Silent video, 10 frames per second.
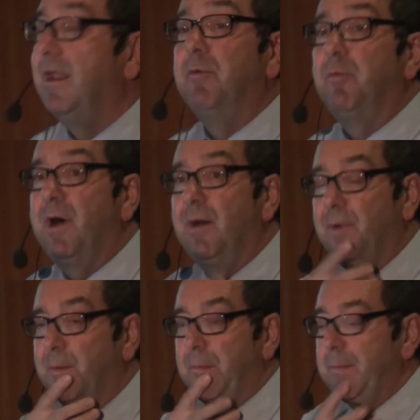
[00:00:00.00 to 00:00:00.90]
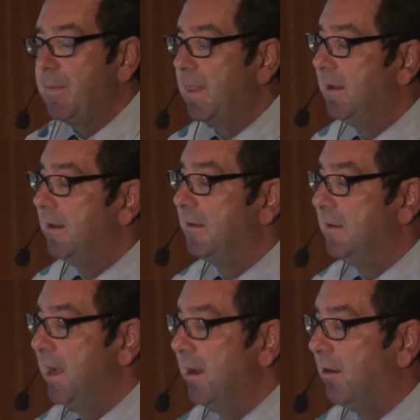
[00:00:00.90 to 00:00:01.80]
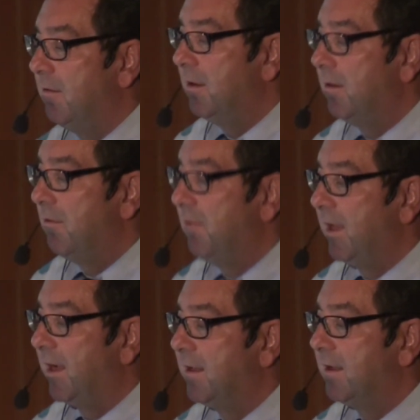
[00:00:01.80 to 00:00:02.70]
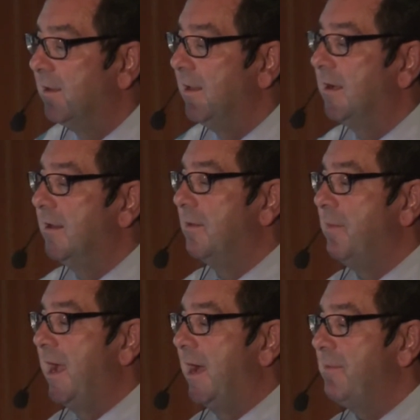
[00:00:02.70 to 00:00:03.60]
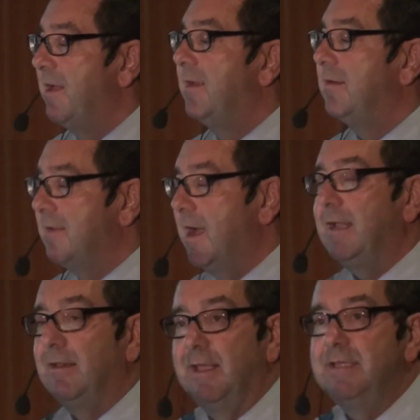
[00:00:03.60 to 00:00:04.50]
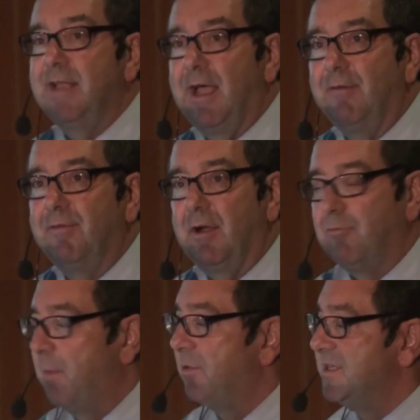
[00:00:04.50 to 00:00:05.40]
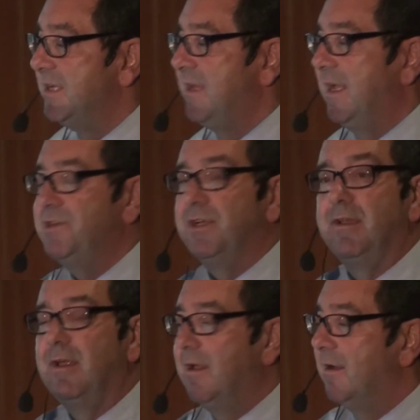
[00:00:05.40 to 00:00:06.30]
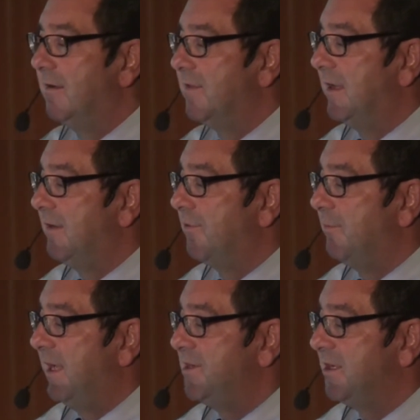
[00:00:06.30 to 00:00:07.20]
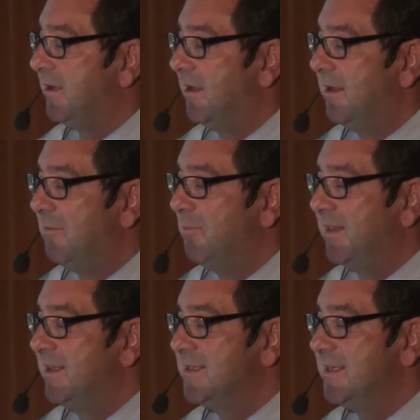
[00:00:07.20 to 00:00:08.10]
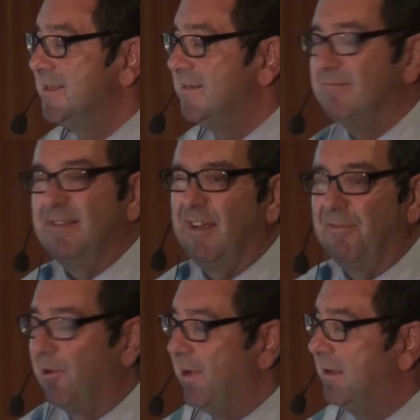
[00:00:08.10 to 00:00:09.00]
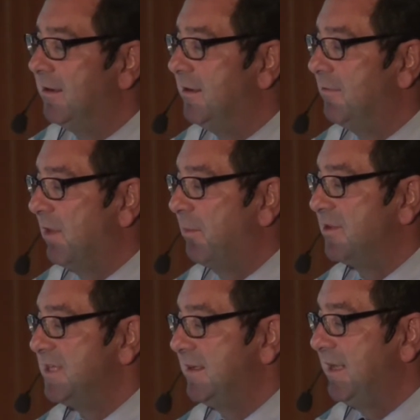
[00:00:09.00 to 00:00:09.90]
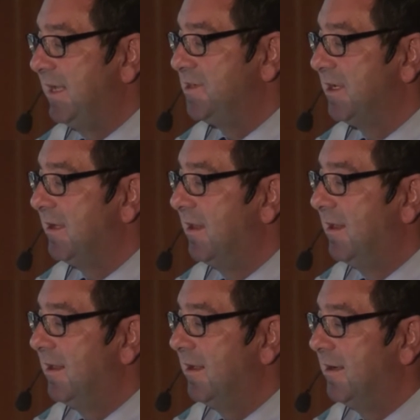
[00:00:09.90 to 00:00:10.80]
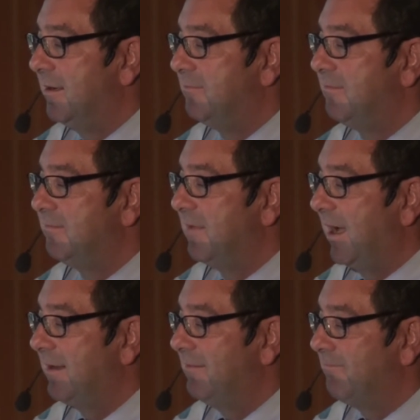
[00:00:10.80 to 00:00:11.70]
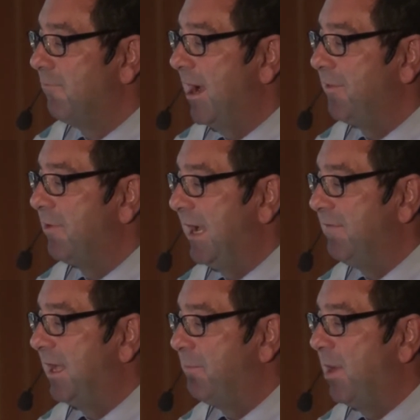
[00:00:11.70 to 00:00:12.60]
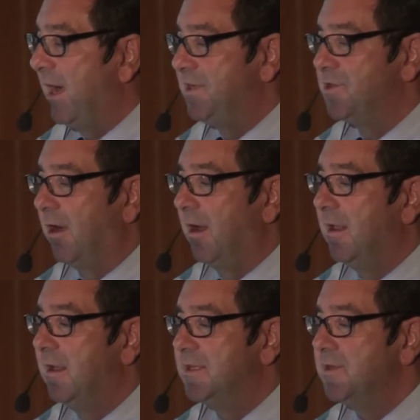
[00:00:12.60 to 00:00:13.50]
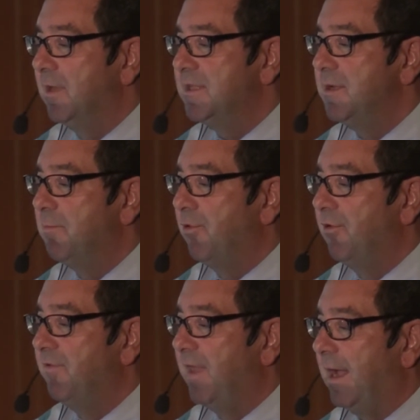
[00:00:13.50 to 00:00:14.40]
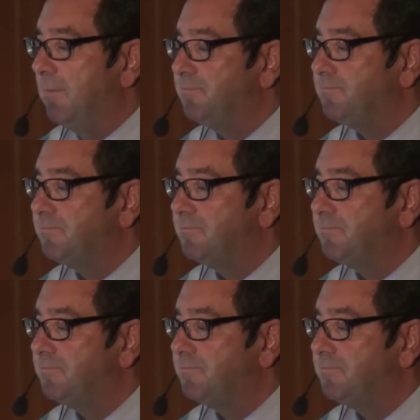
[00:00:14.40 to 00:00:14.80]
Enable Pop-up. Now, when I click on the map, I at least have a representation of that information. But this isn't a very good representation. I'd rather have that pie chart. So let's improve that.